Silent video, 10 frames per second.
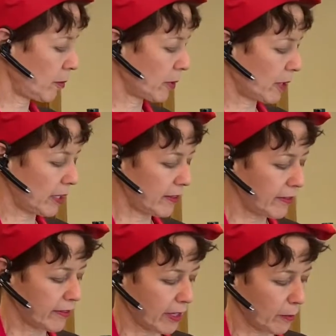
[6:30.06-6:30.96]
gotten
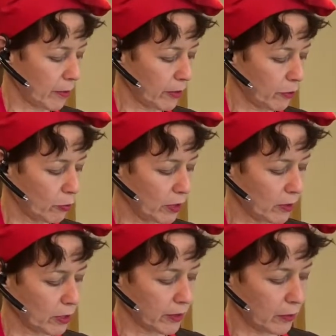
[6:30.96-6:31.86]
some
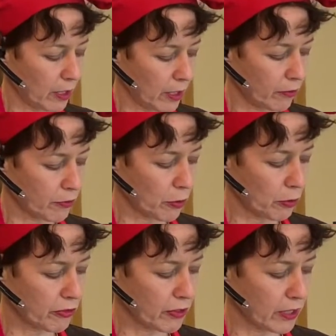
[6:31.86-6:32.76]

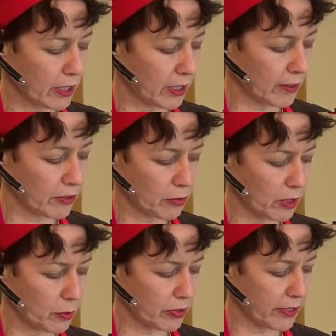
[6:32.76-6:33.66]
frozen cut sweet
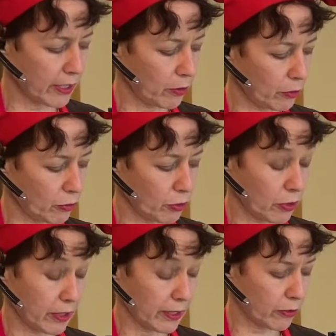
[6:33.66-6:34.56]
potatoes. You can
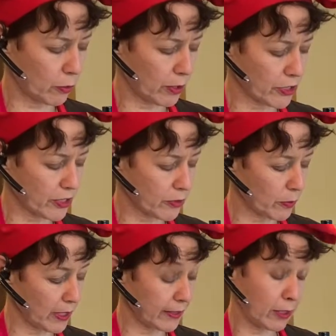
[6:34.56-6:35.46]
get squash as
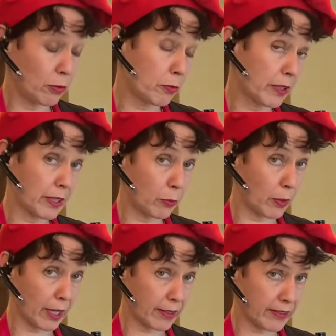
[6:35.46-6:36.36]
well. They do really well
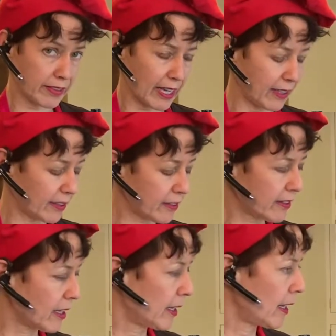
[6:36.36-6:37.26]
in salads.
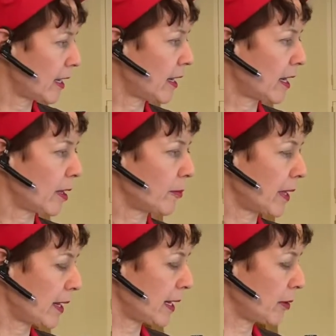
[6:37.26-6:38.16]

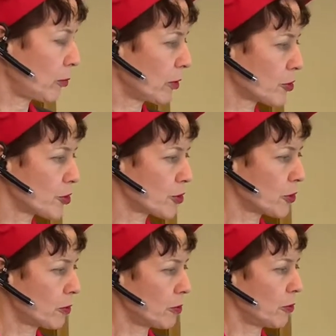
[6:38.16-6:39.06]
I will
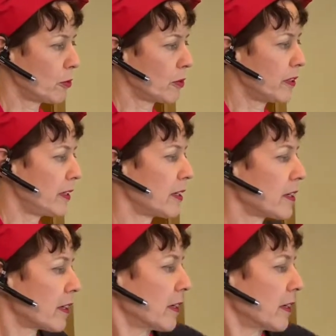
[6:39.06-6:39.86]
show you here